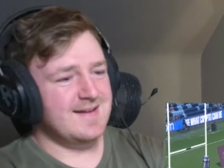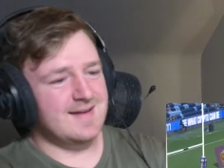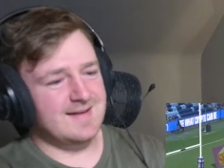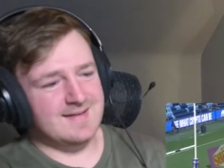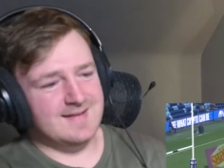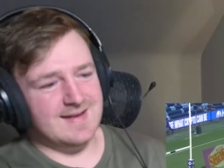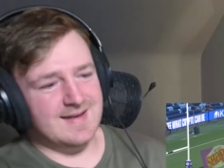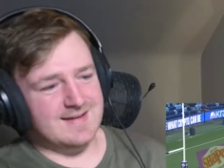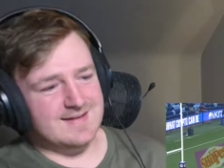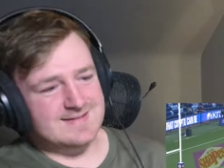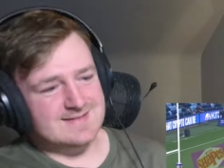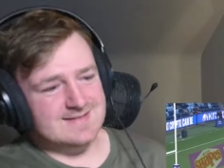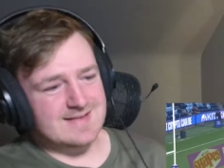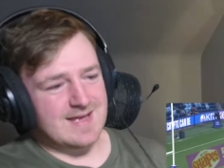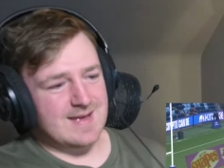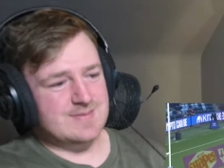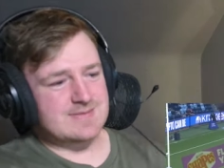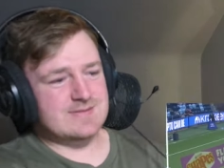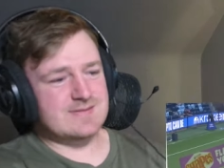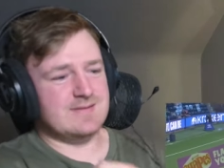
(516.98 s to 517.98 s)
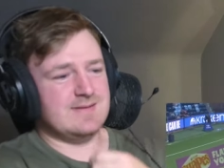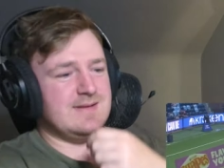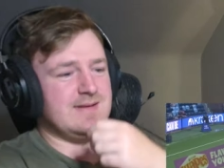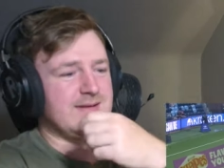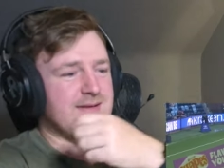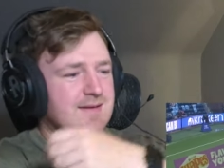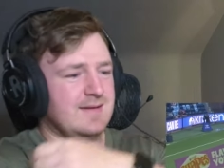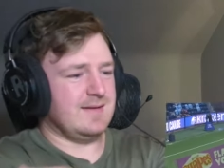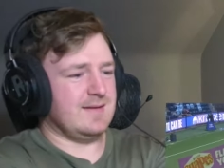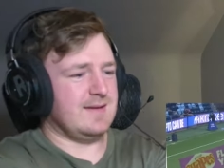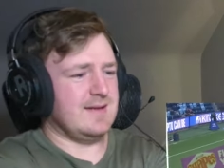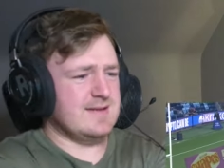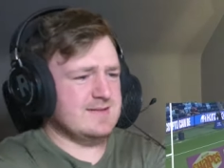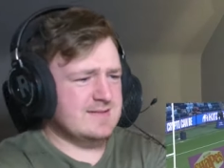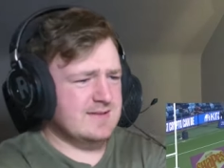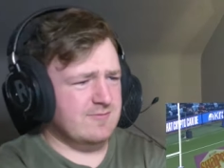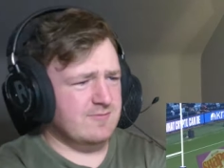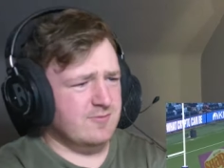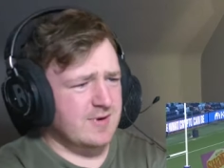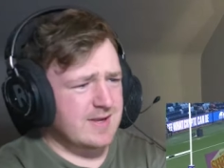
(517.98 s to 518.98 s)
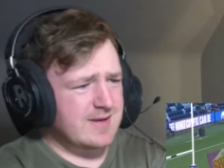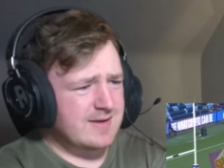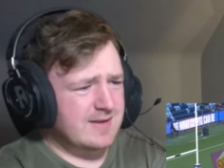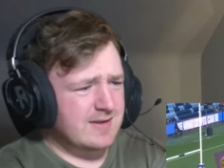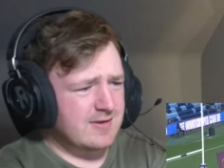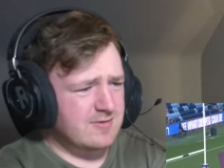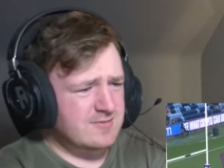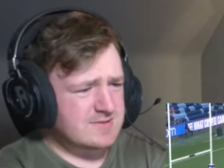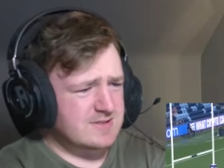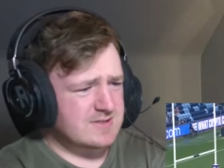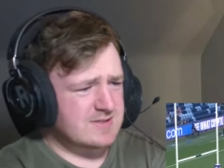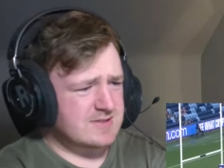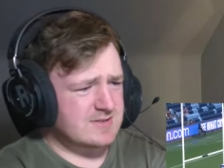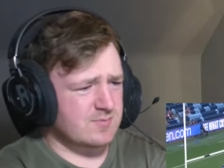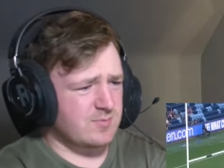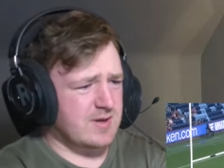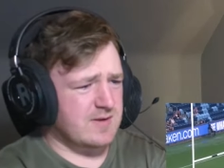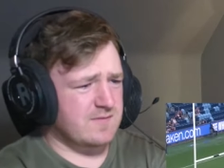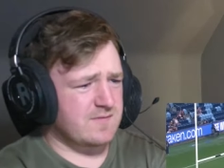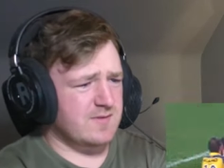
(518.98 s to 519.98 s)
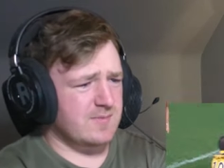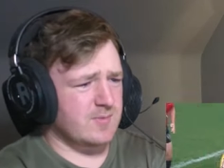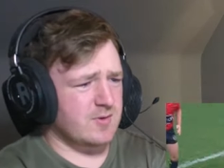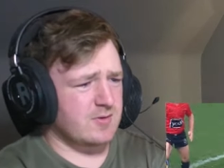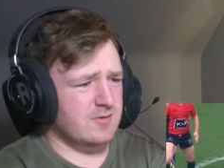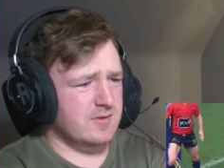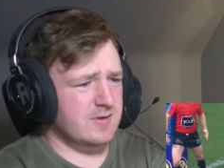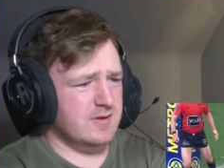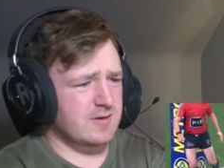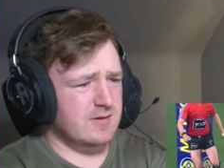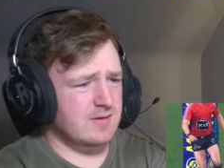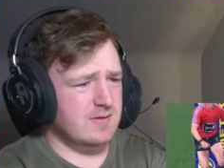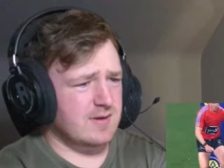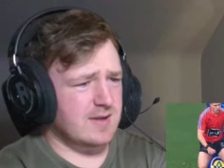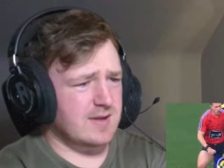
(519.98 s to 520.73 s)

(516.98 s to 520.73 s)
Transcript: Yeah, it is absolutely. Is it raining or is it just wet from earlier?